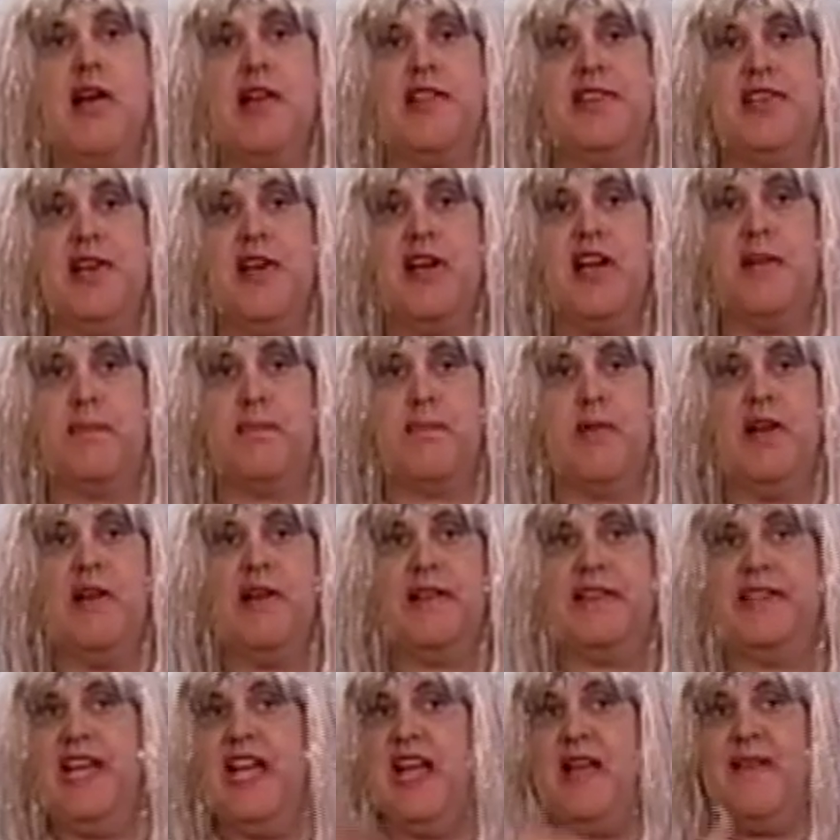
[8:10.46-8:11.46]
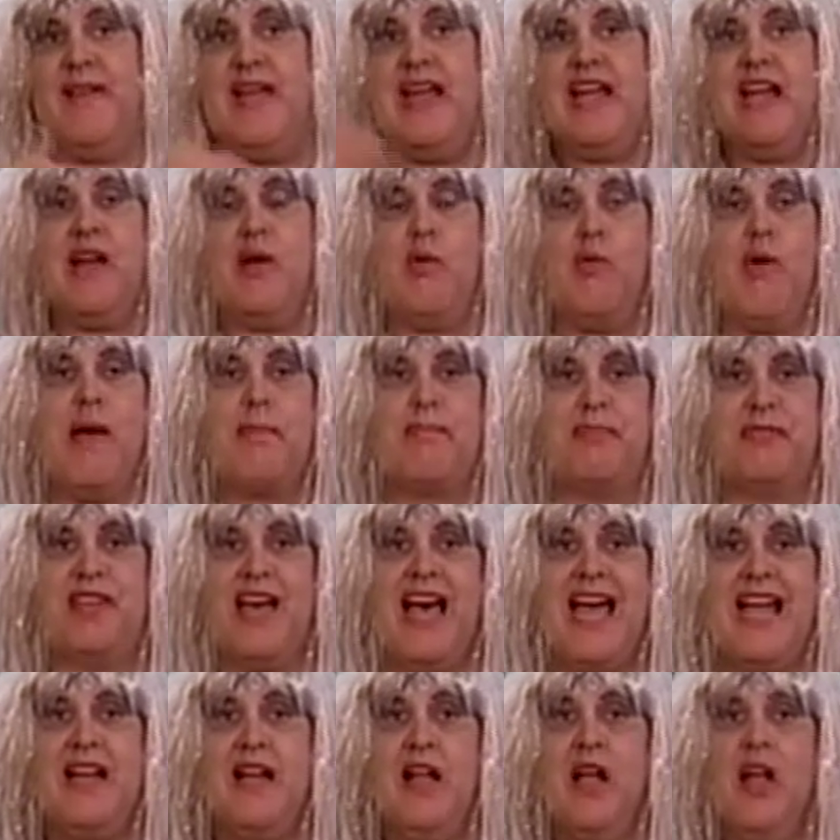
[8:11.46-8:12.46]
to Jerry Springer TV, the
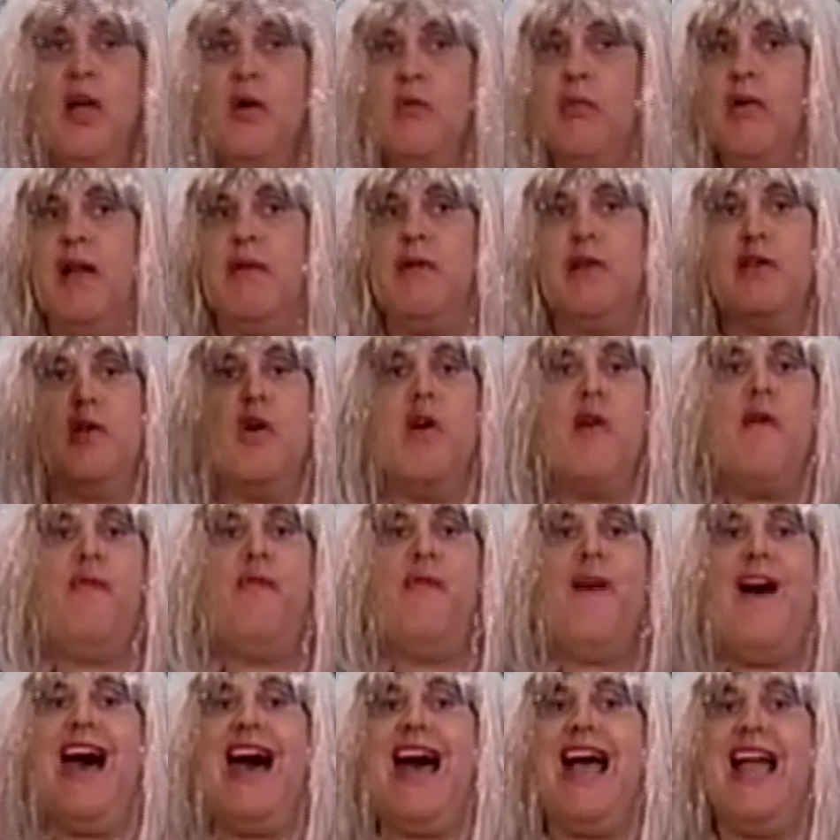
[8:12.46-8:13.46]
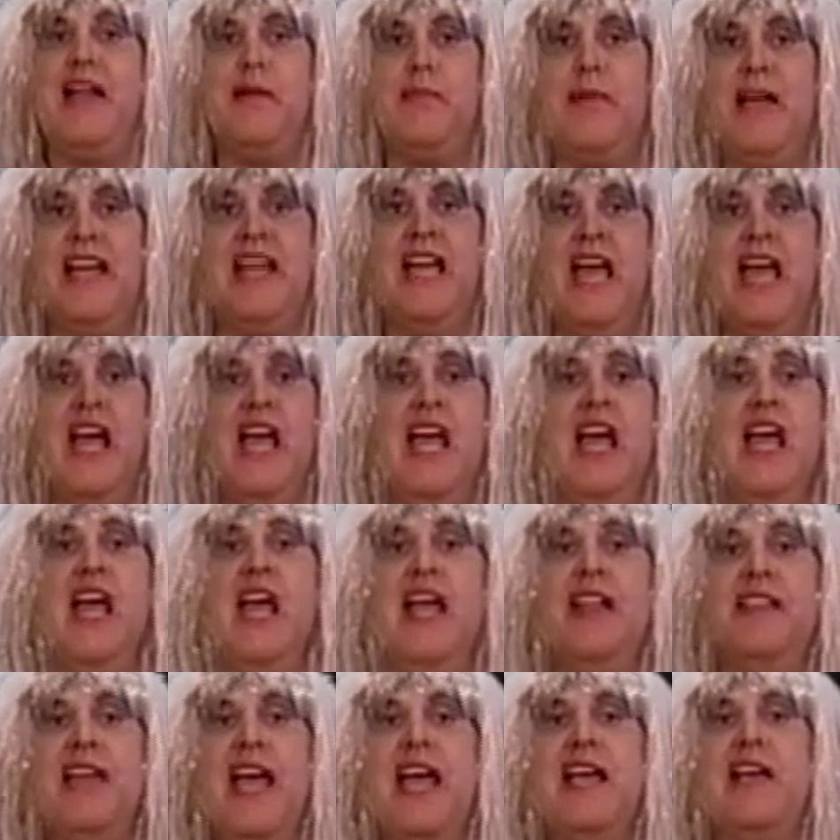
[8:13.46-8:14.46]
website, whatever. You'll find me.
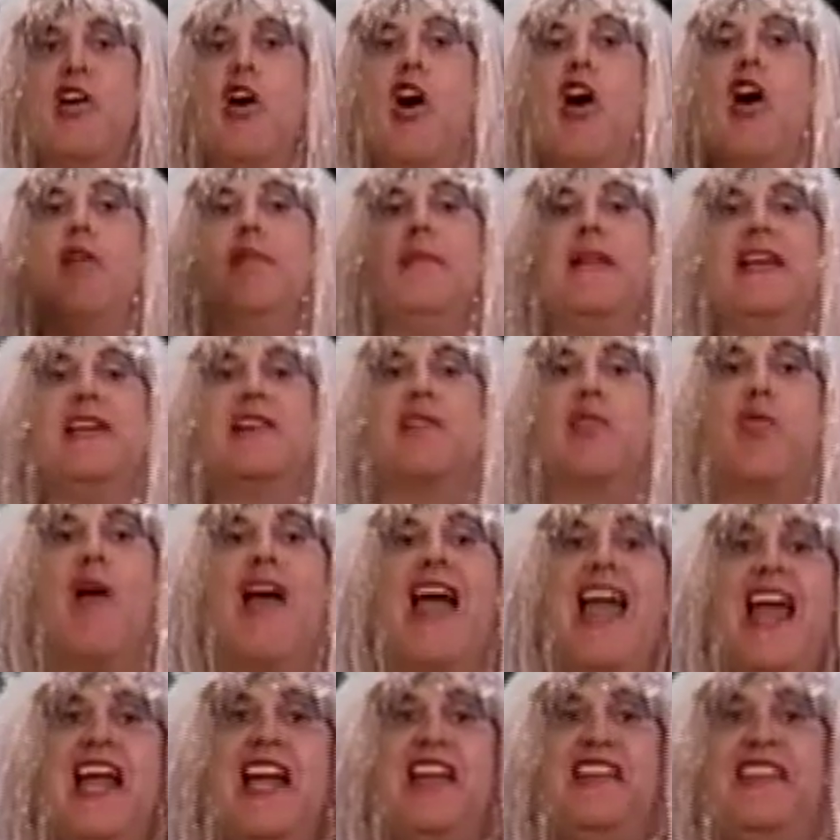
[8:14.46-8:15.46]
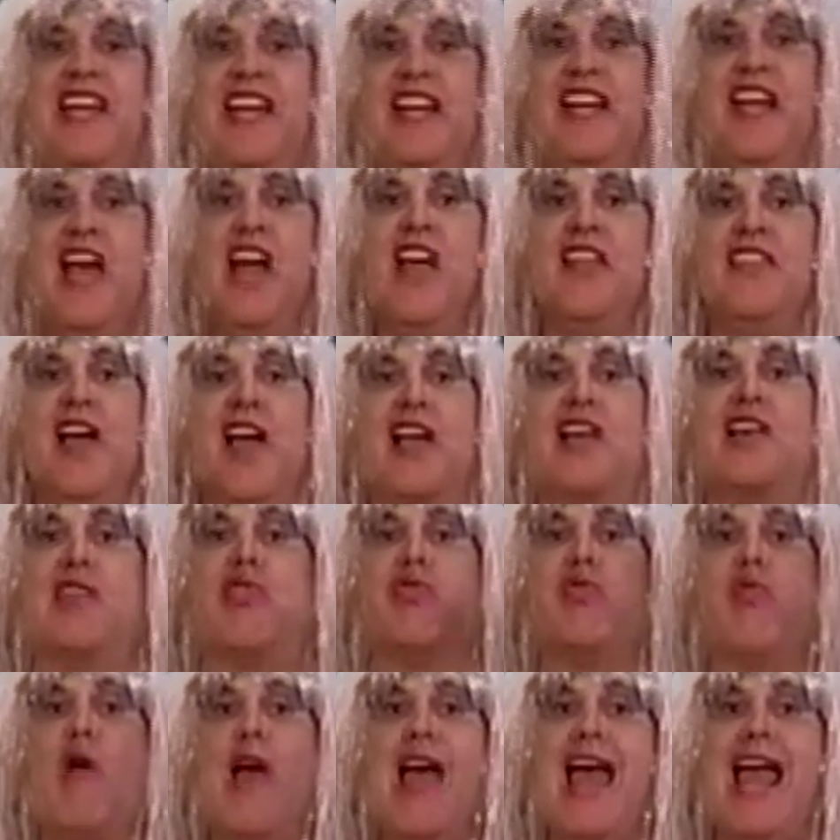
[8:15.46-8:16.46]
They called me crazy. The
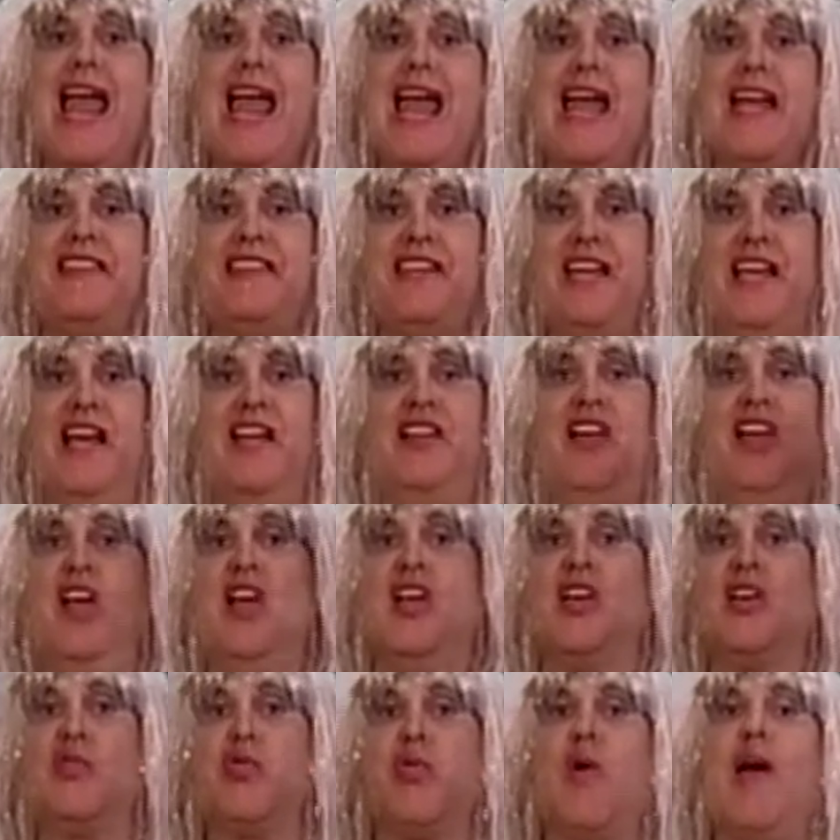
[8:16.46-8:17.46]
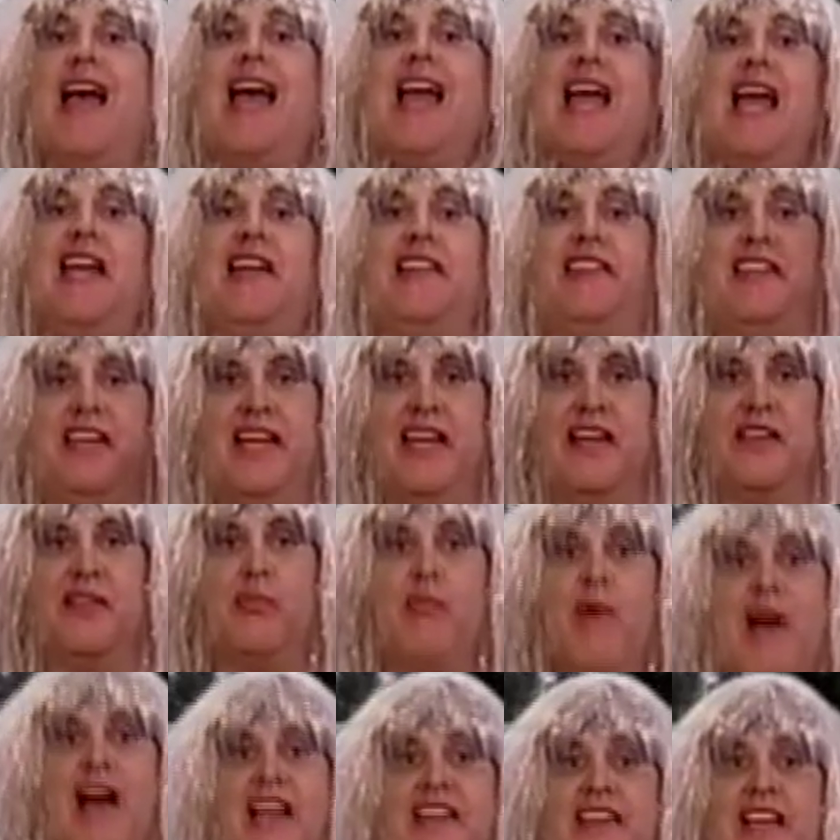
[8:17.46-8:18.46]
crazy craziest, craziest
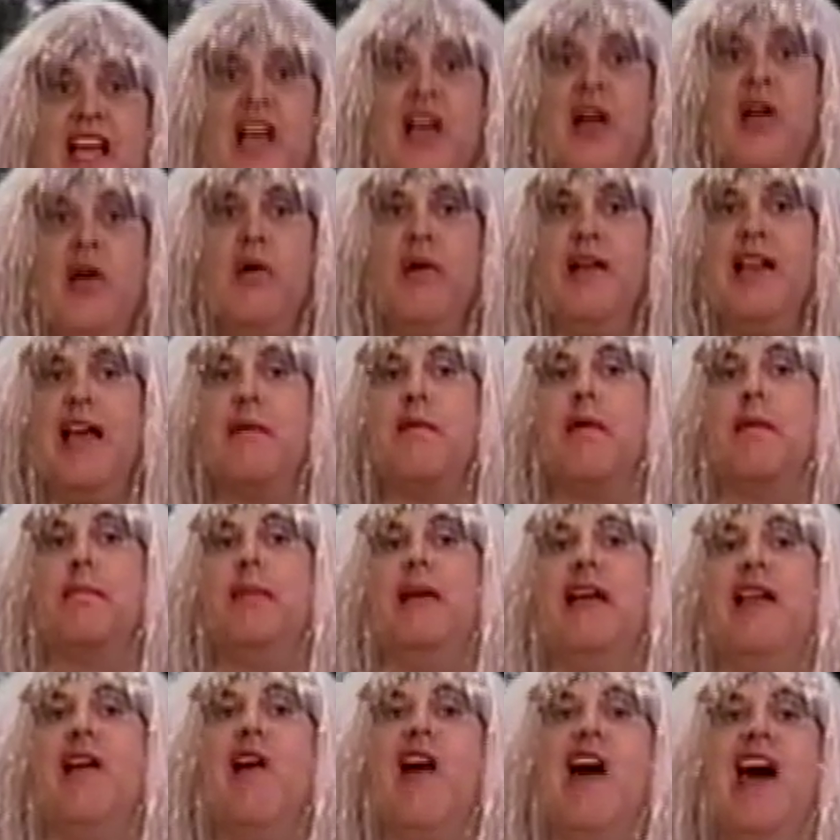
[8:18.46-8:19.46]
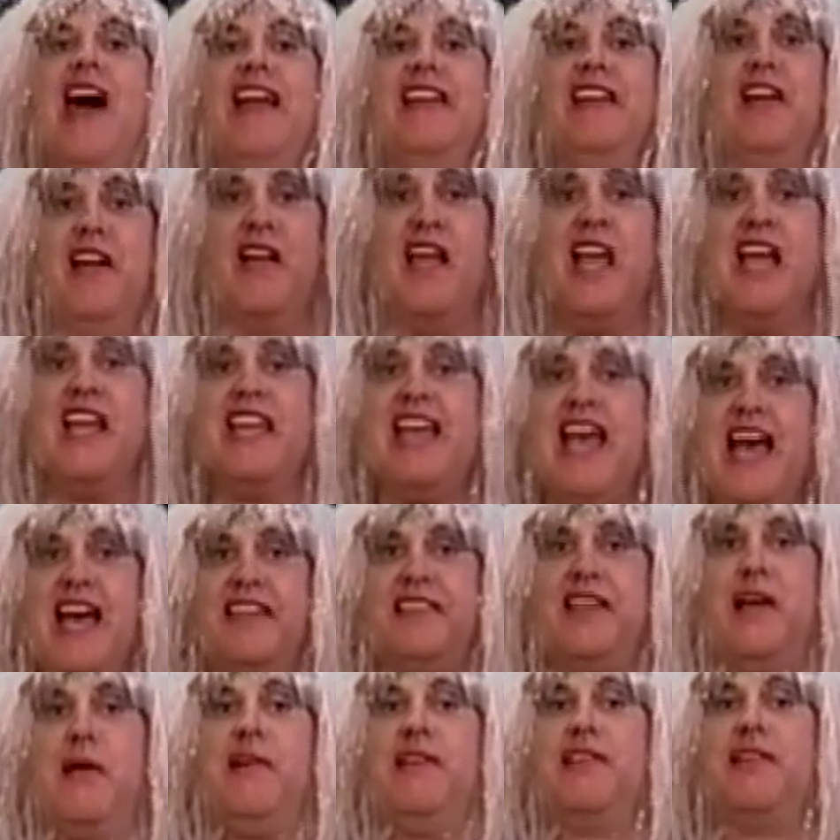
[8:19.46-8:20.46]
one who'd ever been on there. Yes,
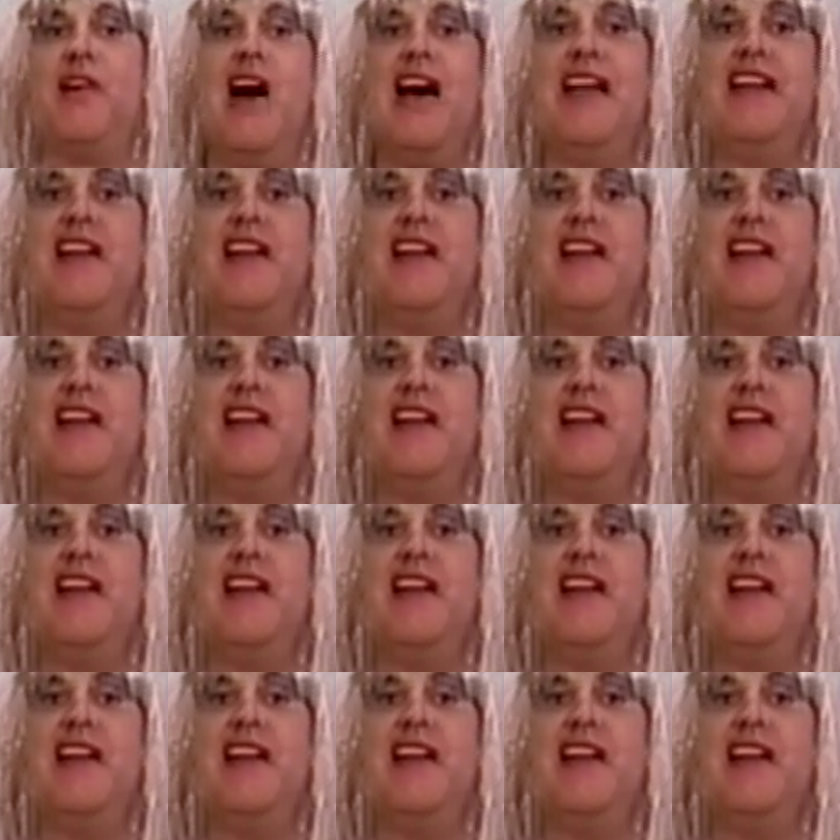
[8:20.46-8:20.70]
I was on